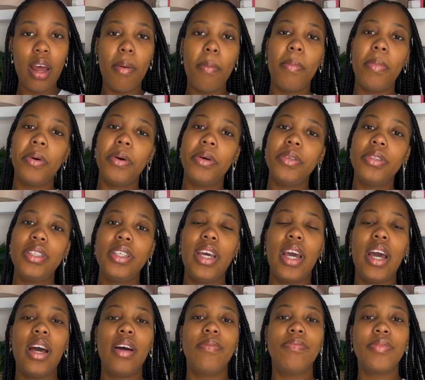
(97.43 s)
But
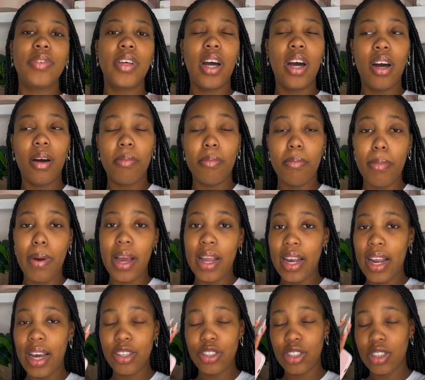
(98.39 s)
yeah, my
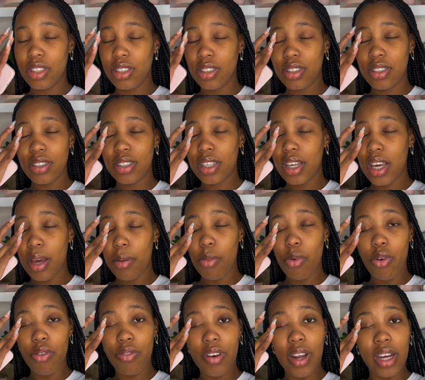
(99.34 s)
lashes came
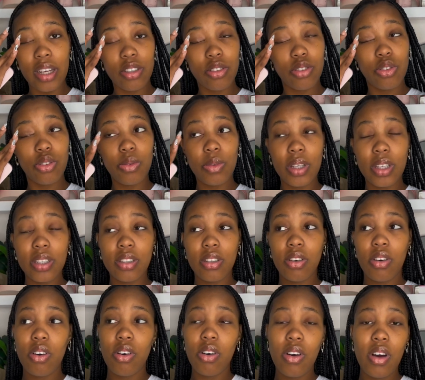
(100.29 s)
off like 2 weeks
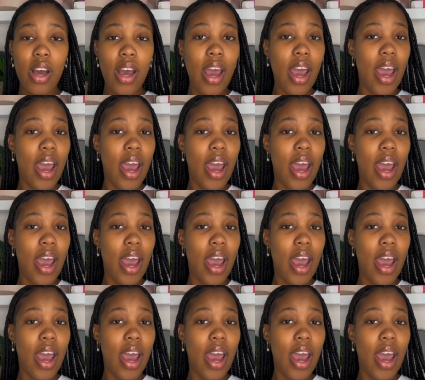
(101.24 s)
ago